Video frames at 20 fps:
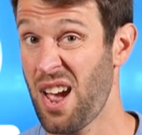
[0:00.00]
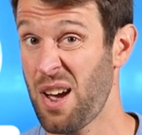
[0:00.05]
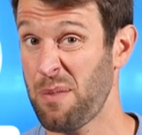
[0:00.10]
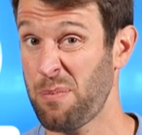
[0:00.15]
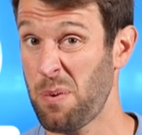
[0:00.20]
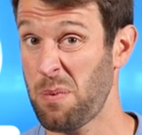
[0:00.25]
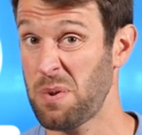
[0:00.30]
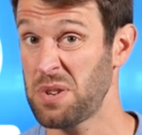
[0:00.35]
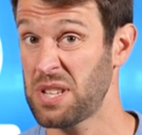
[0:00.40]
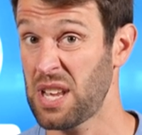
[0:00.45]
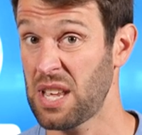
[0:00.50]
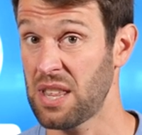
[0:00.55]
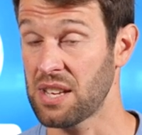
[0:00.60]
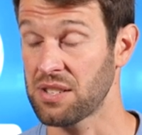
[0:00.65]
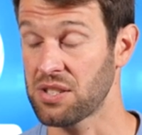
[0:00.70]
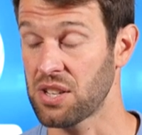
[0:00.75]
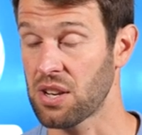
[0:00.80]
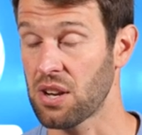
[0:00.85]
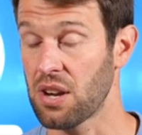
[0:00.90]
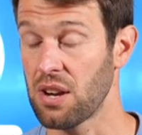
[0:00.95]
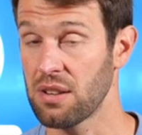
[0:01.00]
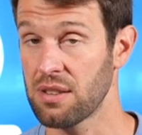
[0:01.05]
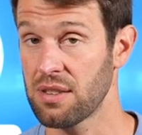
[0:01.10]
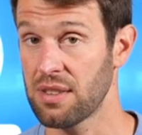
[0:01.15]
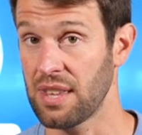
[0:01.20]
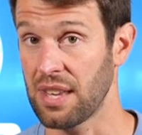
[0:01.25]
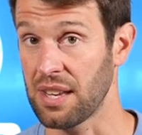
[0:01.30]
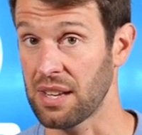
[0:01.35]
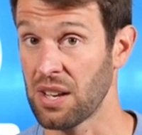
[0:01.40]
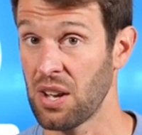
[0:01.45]
I'd probably say that's a good
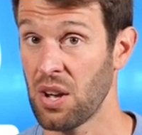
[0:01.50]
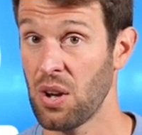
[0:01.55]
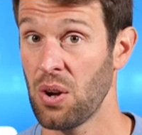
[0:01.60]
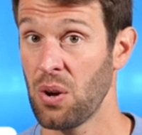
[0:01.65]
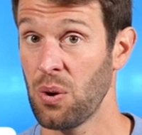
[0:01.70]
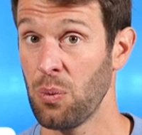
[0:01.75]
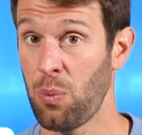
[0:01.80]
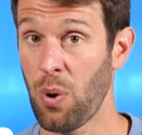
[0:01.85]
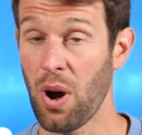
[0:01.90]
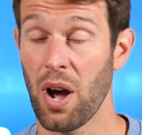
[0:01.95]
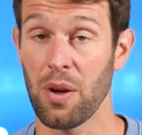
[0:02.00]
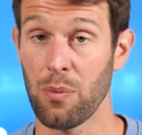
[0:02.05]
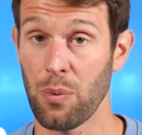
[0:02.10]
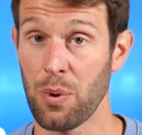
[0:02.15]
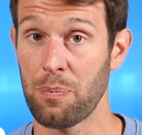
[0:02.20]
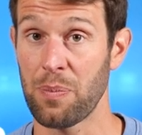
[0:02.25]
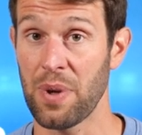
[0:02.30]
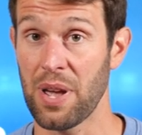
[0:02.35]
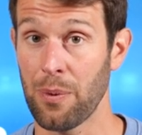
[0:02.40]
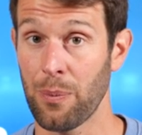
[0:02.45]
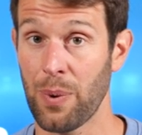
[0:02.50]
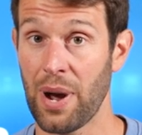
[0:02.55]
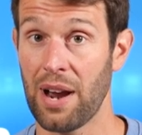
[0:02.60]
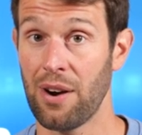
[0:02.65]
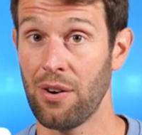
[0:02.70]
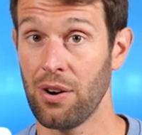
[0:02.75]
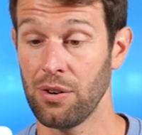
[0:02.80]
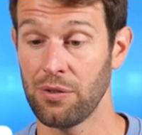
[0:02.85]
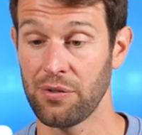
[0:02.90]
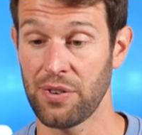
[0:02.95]
thing. What I would be
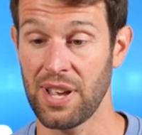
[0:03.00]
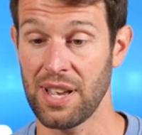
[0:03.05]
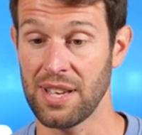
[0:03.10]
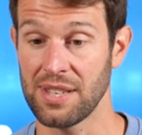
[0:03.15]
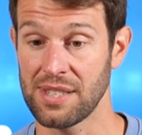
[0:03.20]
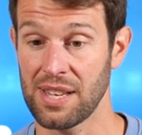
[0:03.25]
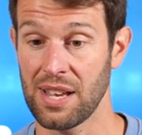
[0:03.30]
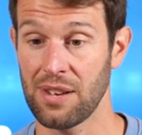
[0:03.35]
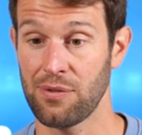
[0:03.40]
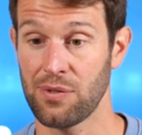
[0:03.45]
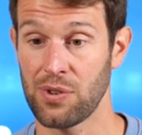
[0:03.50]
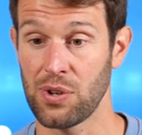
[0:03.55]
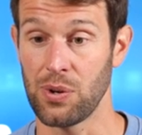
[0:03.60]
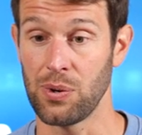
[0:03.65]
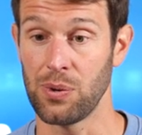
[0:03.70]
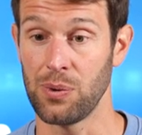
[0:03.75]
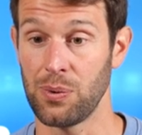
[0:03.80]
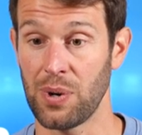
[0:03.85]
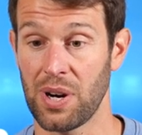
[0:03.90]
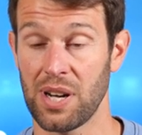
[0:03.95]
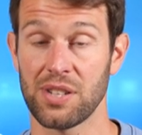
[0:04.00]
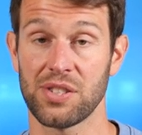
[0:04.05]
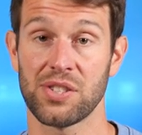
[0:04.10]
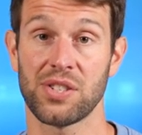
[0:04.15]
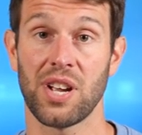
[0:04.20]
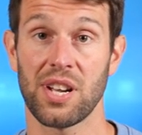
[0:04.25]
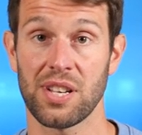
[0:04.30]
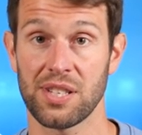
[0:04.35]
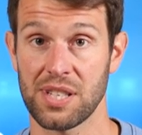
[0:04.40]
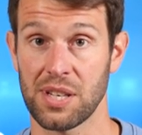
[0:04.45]
aware of is if you are
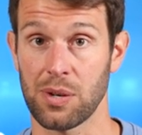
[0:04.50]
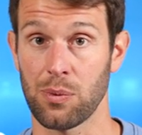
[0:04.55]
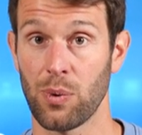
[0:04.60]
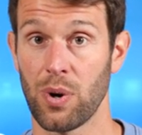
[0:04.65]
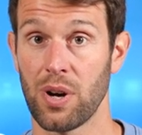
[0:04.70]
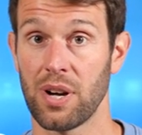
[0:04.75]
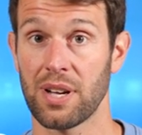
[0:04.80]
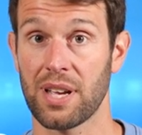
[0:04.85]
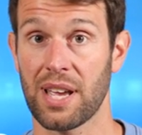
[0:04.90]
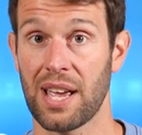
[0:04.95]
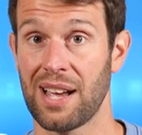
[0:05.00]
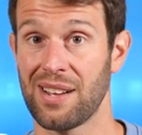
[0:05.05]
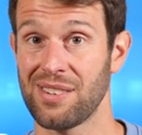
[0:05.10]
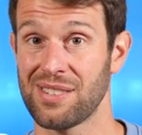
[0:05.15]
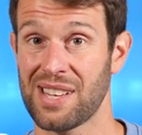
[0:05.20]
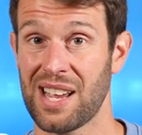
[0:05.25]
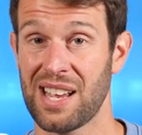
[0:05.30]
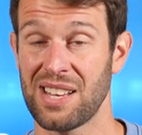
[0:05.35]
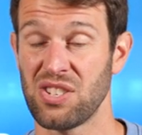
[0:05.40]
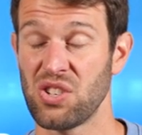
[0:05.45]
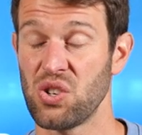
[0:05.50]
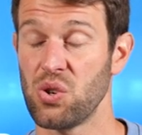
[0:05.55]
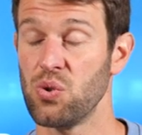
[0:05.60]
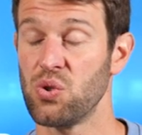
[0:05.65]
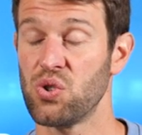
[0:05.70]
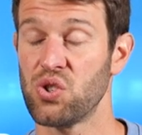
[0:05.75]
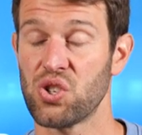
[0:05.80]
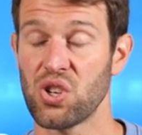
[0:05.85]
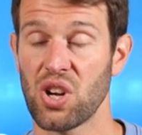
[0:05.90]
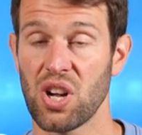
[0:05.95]
starting workouts and
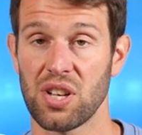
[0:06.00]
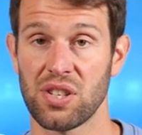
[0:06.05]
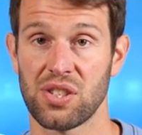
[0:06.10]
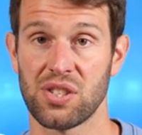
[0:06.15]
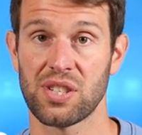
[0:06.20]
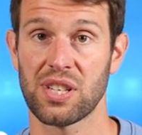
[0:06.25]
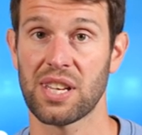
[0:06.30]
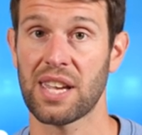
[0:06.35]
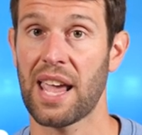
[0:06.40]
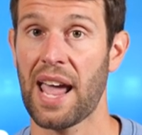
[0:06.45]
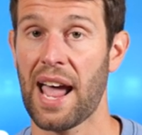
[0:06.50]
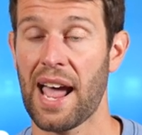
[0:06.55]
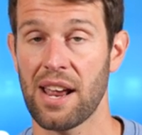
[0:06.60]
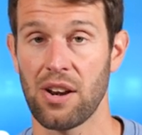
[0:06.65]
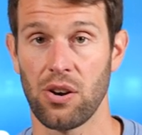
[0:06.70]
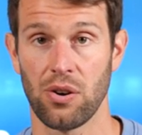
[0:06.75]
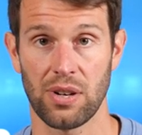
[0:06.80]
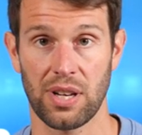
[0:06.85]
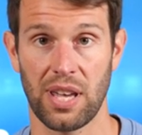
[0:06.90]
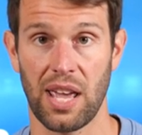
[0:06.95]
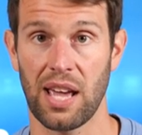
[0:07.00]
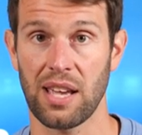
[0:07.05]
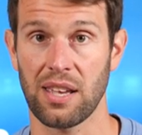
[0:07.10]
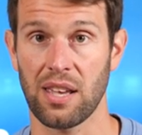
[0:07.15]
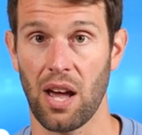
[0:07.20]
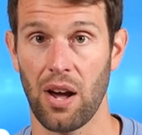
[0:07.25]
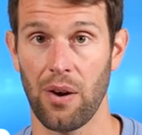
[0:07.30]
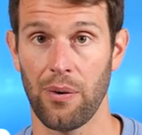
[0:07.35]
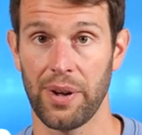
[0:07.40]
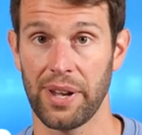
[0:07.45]
you just cannot get
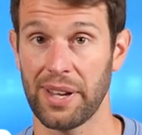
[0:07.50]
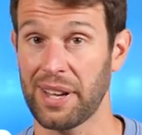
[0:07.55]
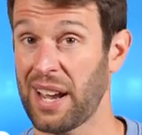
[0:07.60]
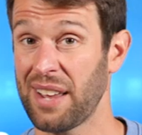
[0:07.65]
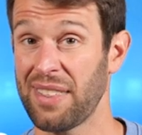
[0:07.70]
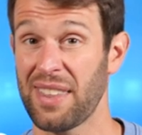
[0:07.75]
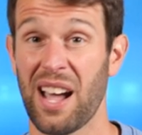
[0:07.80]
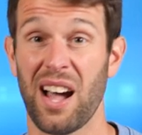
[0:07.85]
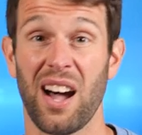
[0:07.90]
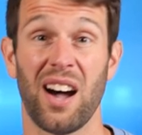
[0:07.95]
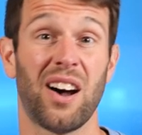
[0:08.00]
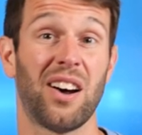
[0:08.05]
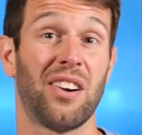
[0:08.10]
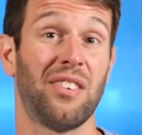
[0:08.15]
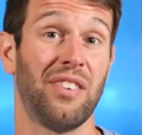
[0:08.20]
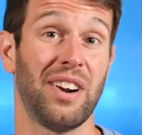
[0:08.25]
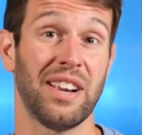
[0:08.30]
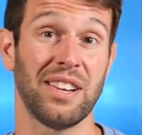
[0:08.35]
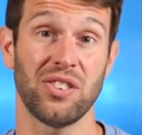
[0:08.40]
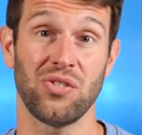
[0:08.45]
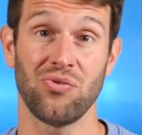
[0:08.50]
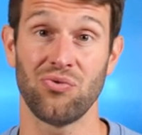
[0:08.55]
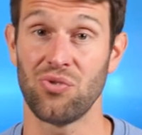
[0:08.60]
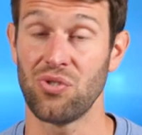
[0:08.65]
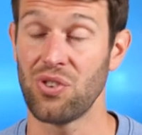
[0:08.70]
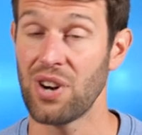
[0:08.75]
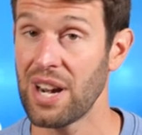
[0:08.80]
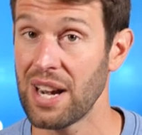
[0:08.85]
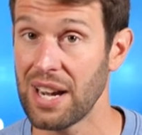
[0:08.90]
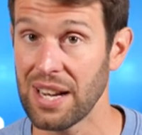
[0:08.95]
going and that heart rate
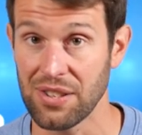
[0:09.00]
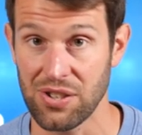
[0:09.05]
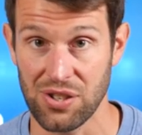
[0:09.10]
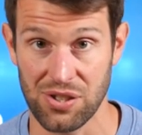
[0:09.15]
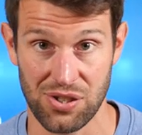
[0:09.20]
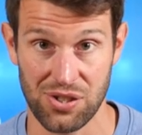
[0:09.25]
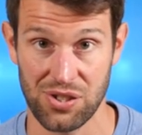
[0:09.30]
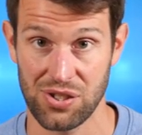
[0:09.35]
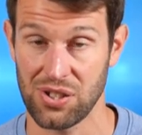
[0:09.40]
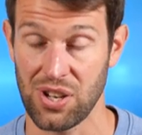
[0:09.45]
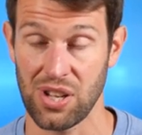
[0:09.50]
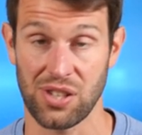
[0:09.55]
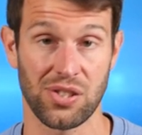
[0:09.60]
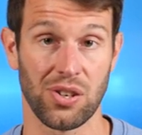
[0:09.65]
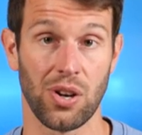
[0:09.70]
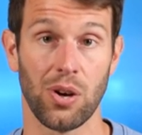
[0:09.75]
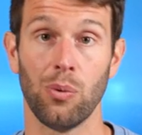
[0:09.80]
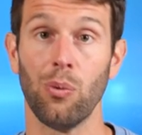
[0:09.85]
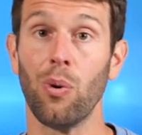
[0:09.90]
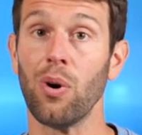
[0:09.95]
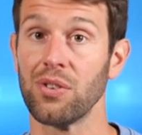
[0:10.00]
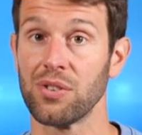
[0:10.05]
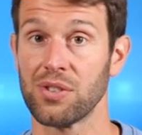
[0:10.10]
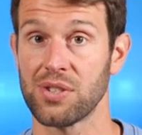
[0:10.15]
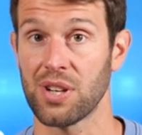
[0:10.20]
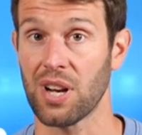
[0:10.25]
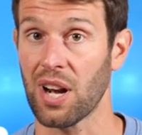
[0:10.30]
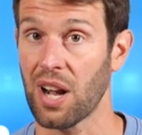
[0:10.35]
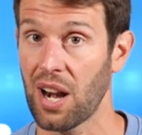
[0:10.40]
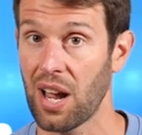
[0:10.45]
really just does not want
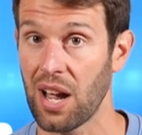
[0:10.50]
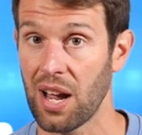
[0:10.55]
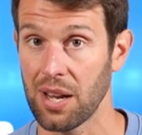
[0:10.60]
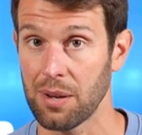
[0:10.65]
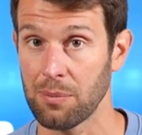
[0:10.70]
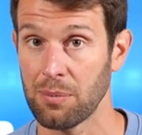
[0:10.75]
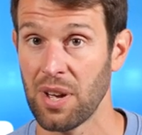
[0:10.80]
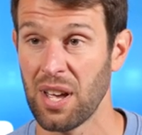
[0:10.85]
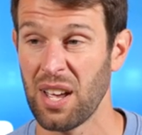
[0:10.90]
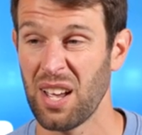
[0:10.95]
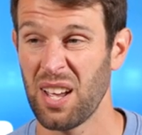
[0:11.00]
to climb,